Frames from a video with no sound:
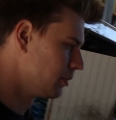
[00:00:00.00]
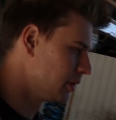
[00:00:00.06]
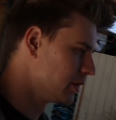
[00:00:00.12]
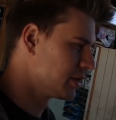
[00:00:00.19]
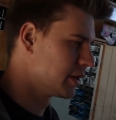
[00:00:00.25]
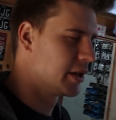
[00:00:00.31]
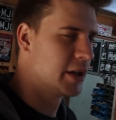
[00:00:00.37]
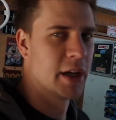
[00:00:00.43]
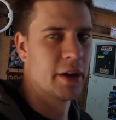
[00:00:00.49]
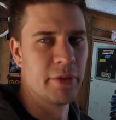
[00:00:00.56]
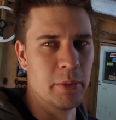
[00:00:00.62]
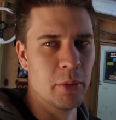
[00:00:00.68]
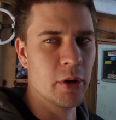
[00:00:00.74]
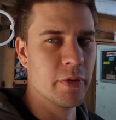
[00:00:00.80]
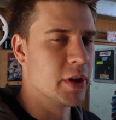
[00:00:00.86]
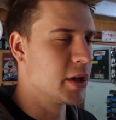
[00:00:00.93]
because I didn't have to
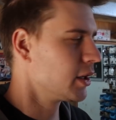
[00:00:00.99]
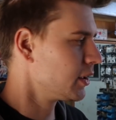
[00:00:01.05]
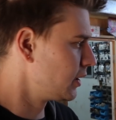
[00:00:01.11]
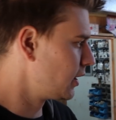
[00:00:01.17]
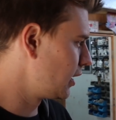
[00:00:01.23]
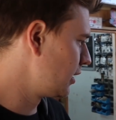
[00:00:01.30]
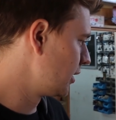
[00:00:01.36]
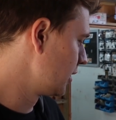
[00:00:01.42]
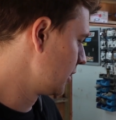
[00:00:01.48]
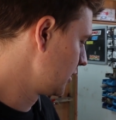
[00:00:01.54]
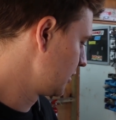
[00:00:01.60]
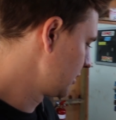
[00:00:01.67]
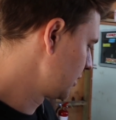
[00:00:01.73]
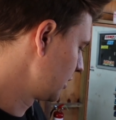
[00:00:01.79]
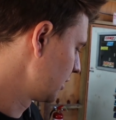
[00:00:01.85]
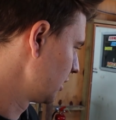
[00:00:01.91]
move it the other day.
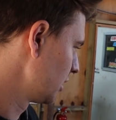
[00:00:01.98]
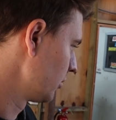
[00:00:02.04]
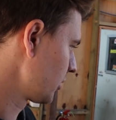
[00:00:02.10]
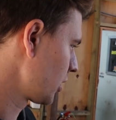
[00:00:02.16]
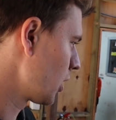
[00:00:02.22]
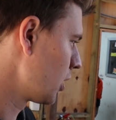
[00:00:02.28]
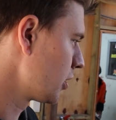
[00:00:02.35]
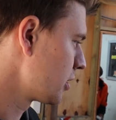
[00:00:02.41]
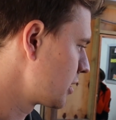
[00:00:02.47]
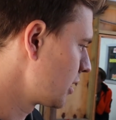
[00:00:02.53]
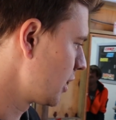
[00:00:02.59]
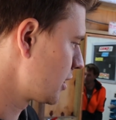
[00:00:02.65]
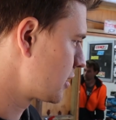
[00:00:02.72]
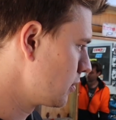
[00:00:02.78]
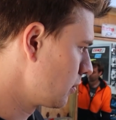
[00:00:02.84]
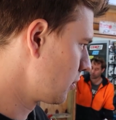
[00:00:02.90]
Cold
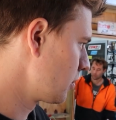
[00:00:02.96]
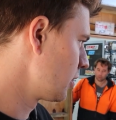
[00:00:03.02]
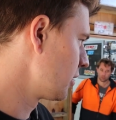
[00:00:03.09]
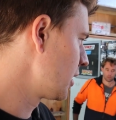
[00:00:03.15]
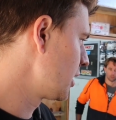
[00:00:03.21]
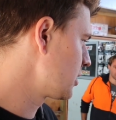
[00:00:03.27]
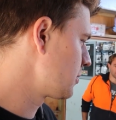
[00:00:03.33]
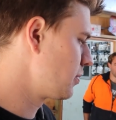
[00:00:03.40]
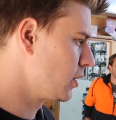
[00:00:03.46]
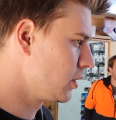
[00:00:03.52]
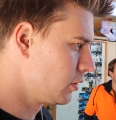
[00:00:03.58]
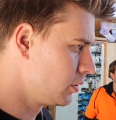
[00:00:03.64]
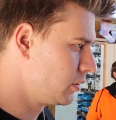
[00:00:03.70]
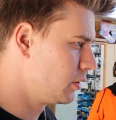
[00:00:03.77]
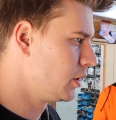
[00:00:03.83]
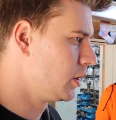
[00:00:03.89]
start sorted on that. It's pretty
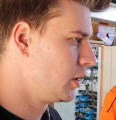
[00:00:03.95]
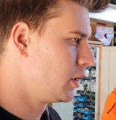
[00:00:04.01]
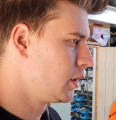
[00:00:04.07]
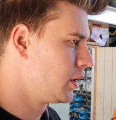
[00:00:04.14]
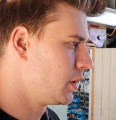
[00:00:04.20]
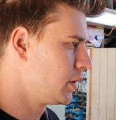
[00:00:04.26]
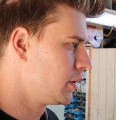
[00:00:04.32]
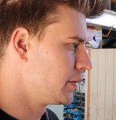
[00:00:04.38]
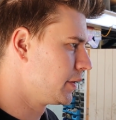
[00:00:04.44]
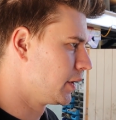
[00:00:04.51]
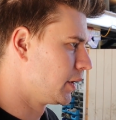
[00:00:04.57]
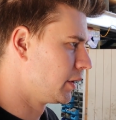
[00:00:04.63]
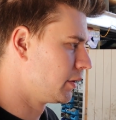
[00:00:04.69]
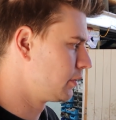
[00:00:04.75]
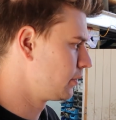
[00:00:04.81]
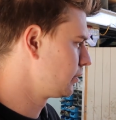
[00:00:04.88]
good.
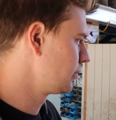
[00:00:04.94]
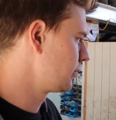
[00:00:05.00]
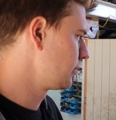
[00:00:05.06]
So